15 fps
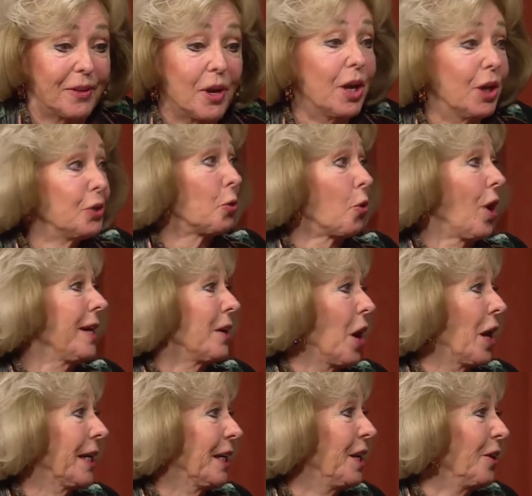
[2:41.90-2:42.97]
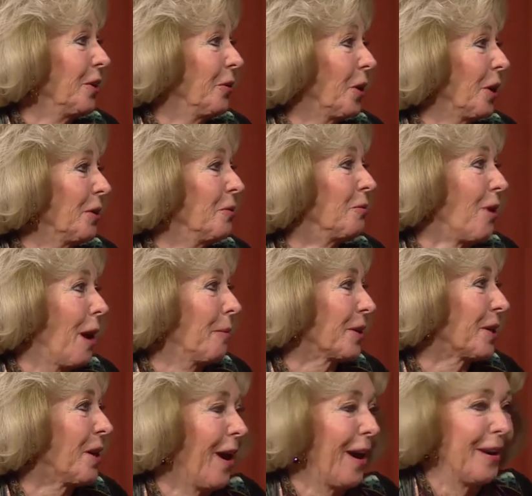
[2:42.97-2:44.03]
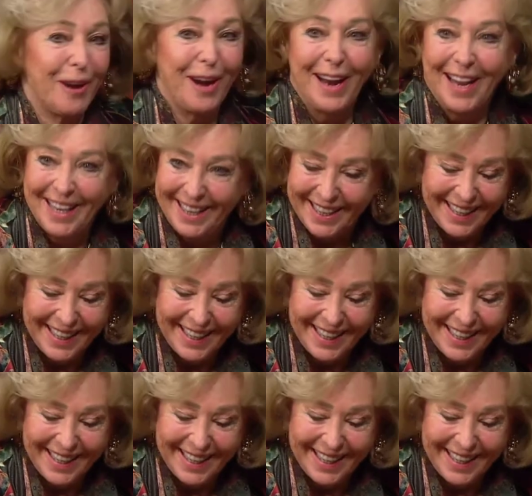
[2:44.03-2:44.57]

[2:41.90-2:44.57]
with Troy Donahue and Robert Conrad.